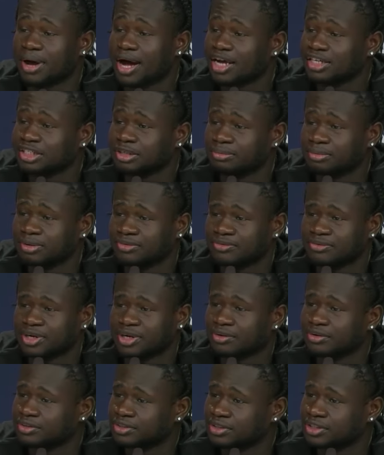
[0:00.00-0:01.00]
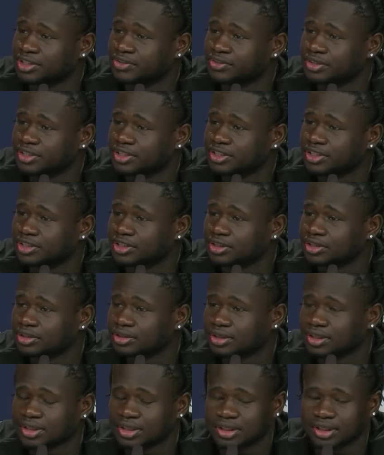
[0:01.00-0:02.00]
possible for our generation,
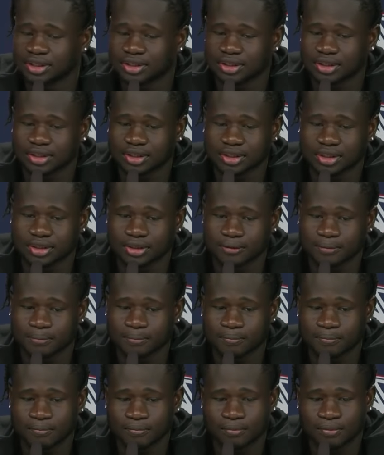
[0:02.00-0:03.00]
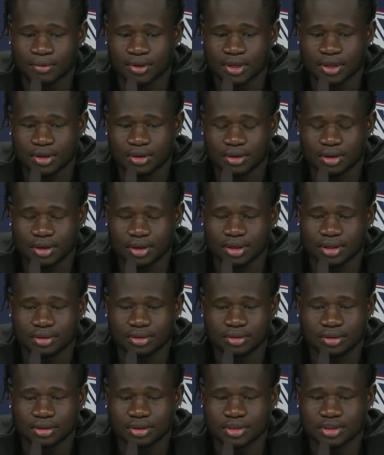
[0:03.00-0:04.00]
and
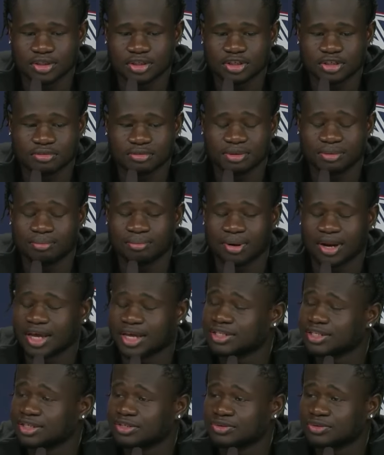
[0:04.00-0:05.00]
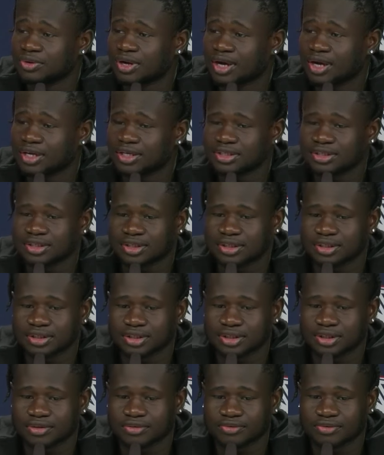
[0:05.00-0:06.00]
it's been blessing to us
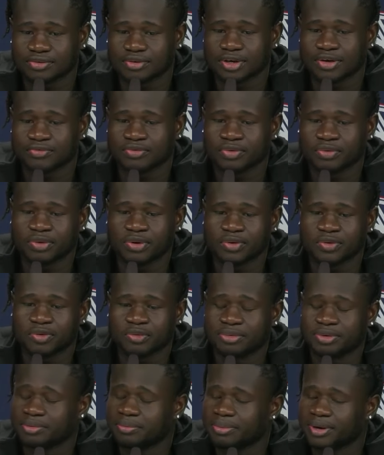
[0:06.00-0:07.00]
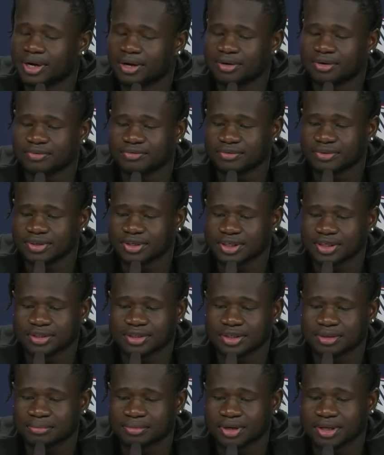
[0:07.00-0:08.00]
and for everyone who've been part of it.
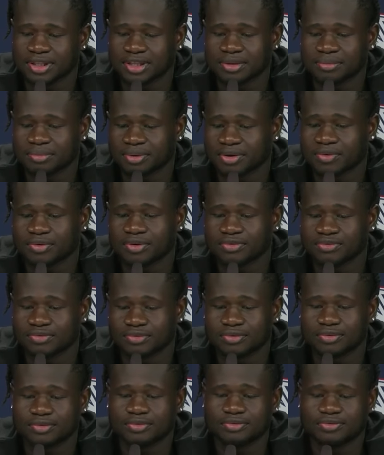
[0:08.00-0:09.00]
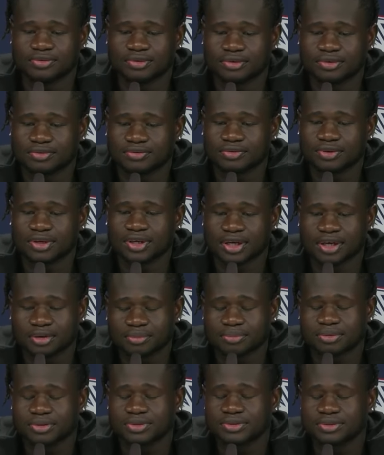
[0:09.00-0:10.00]
And I'm nothing but grateful for that
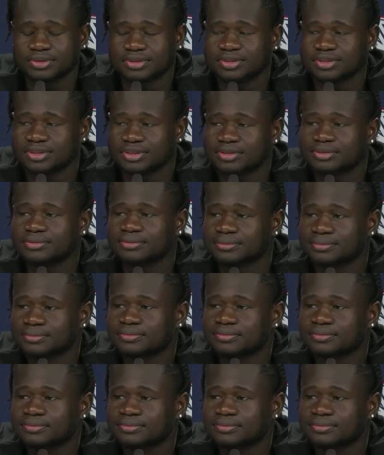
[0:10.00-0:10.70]
opportunity.